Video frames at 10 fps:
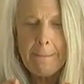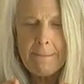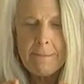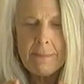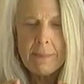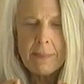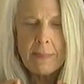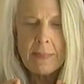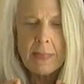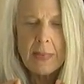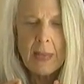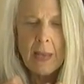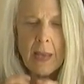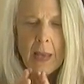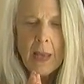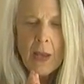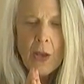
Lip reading: (no one is talking)